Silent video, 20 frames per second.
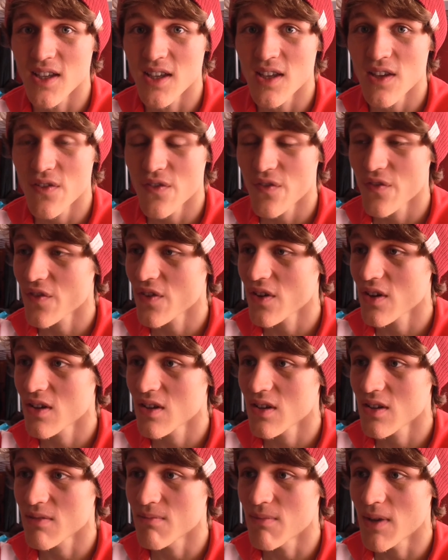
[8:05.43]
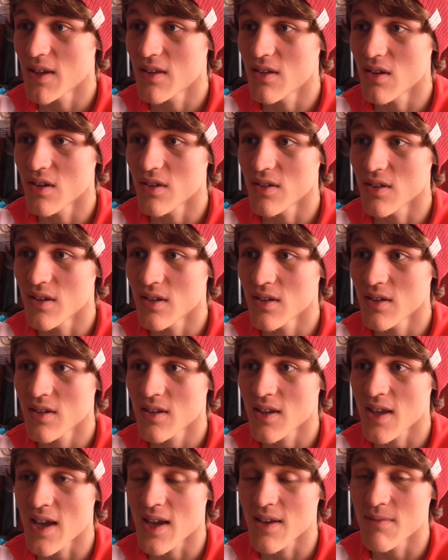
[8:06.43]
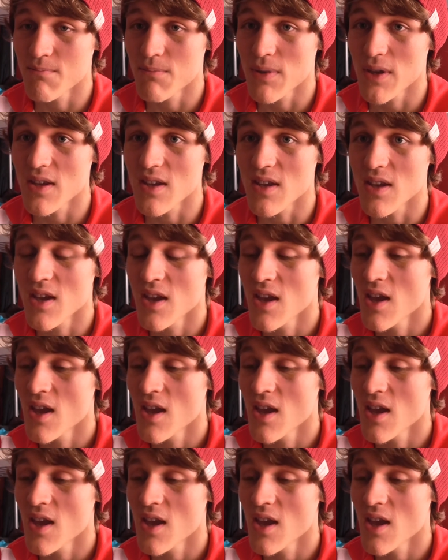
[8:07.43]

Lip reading: if Maidana can beat